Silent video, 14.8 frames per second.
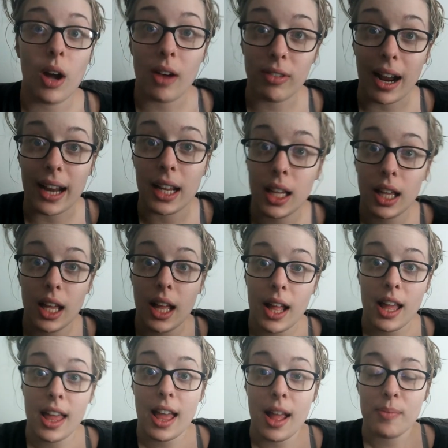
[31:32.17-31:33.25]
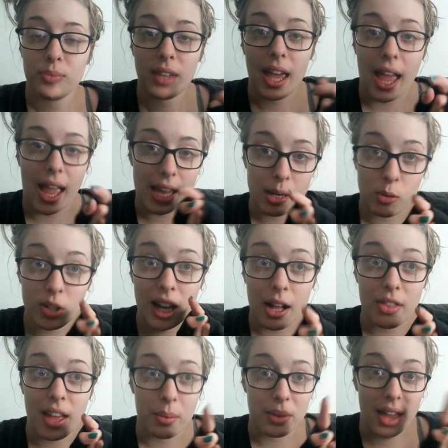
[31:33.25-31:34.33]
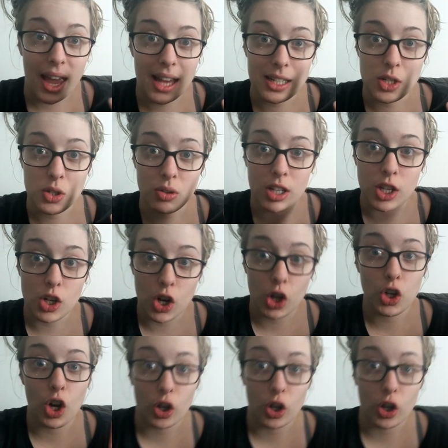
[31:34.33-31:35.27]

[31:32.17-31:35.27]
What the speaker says: No. Right. Anyone out there with a head injury, you know